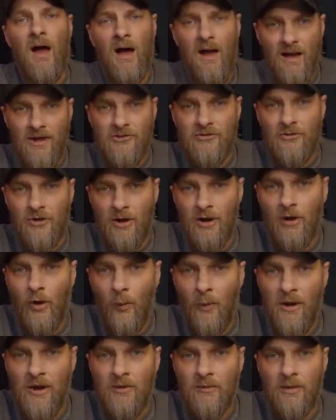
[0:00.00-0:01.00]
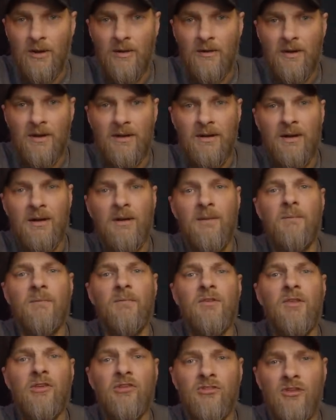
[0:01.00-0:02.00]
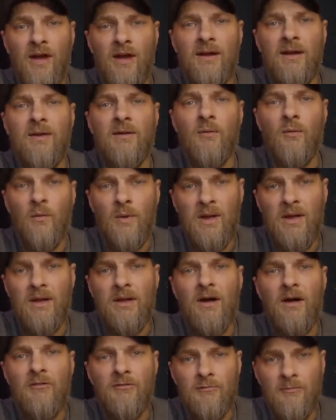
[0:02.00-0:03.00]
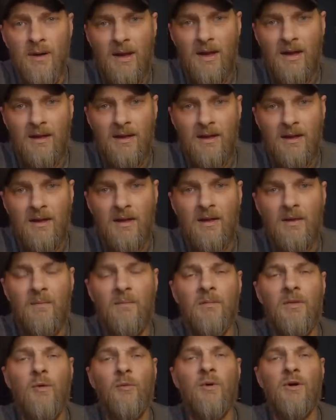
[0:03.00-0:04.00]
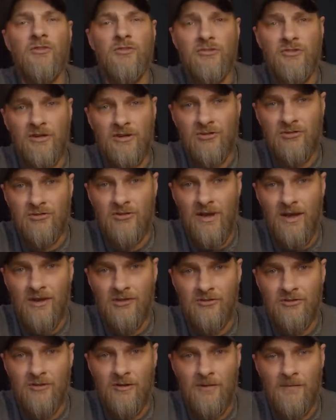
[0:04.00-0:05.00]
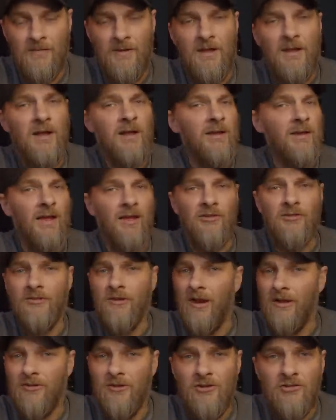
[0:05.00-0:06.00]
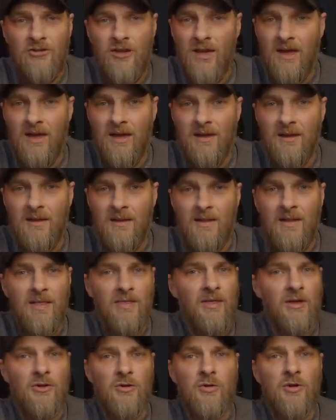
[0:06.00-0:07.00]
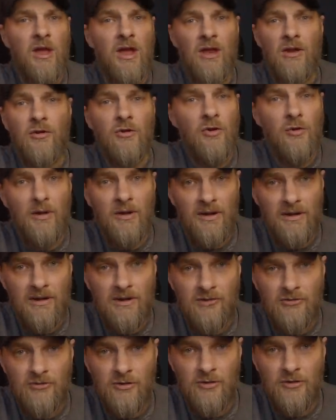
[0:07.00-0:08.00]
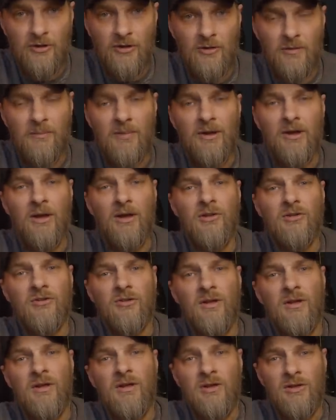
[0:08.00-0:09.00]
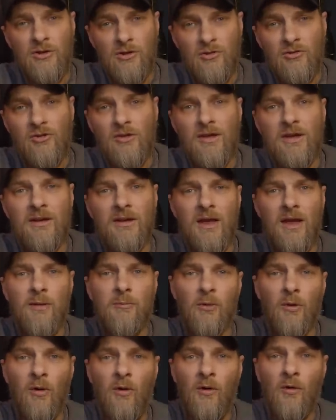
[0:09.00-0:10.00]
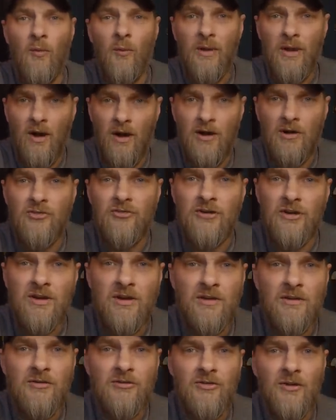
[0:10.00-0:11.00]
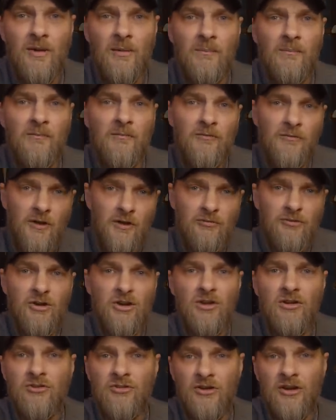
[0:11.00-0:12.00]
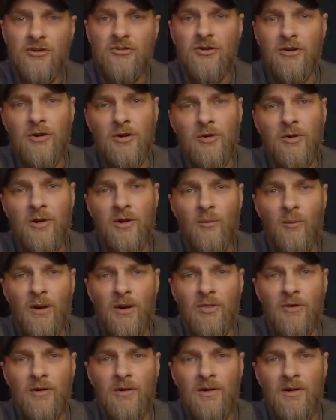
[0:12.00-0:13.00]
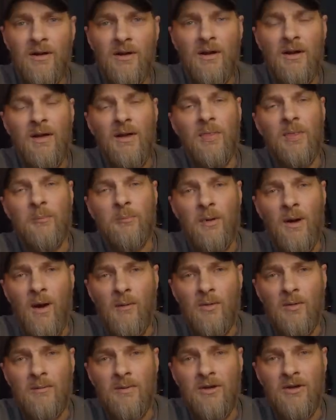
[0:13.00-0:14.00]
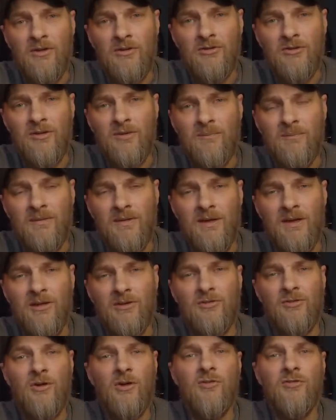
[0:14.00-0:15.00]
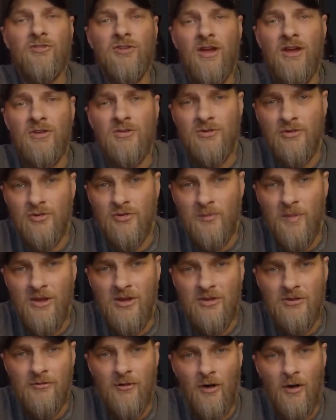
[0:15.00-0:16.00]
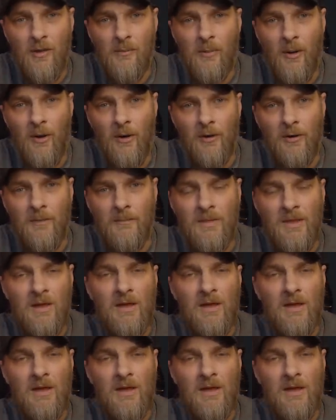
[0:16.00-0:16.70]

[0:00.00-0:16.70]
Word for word: I start queen rearing the second week of May with success. That's not to say that you can't do it any sooner because usually in April we are seeing some 50, 60 degree weather. The problem is is those days are spaced far apart.